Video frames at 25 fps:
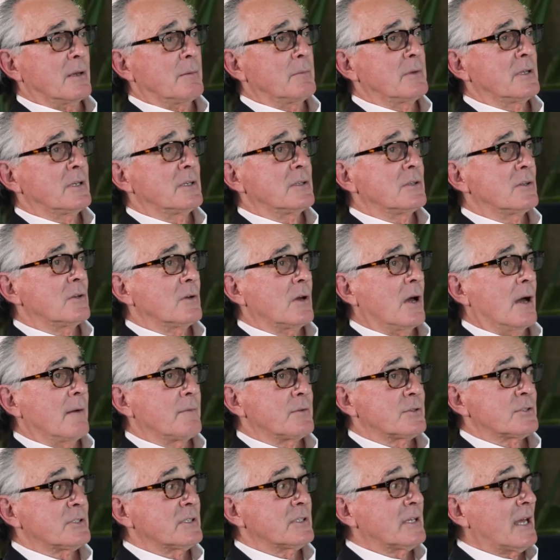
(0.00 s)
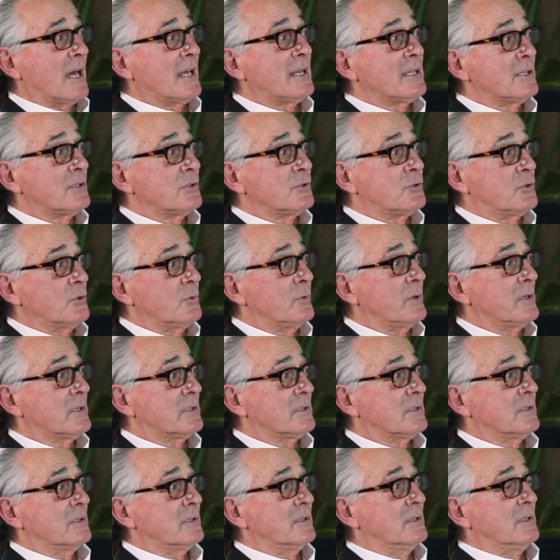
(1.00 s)
I, I, mean, obviously I didn't do
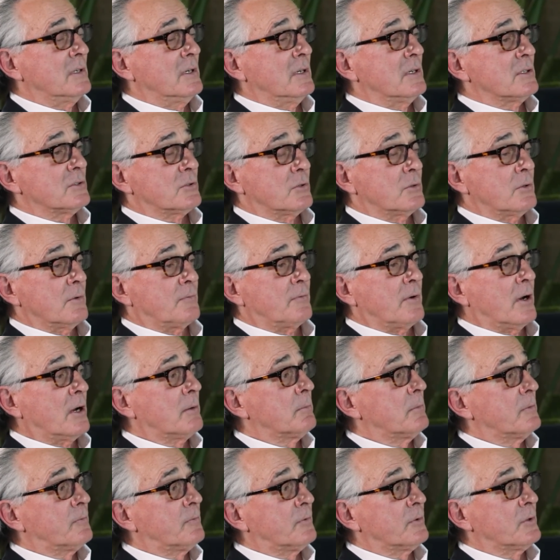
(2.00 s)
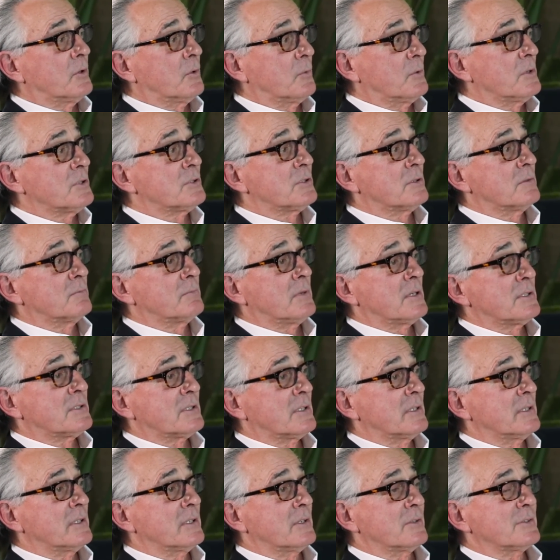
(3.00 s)
it, so you're firing me for no reason,
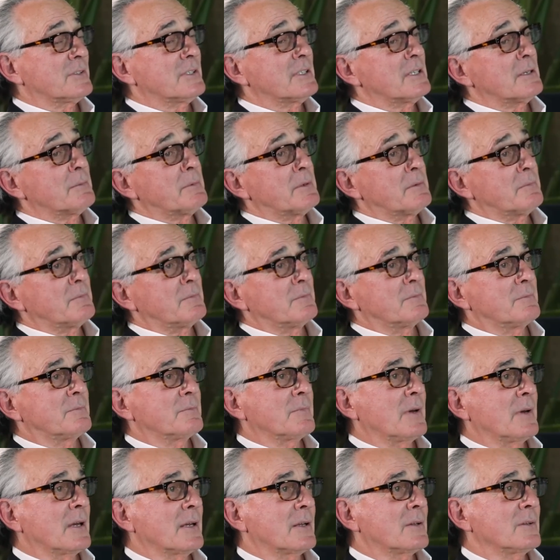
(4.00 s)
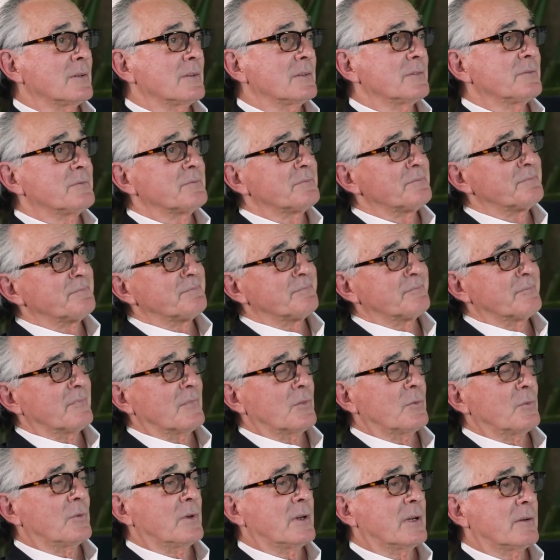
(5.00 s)
basically. And he goes, yeah, but Michael,
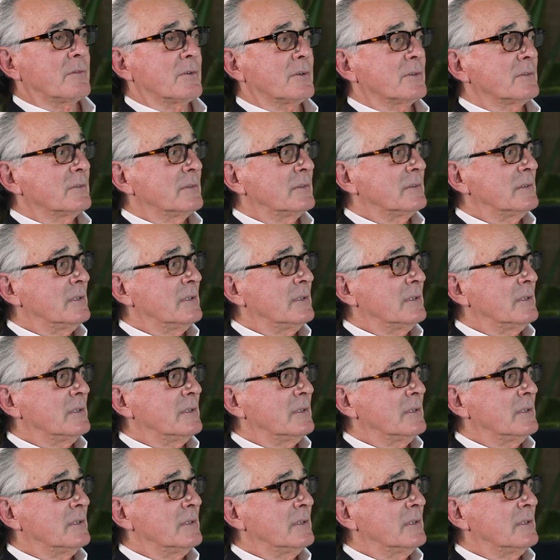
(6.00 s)
whatever.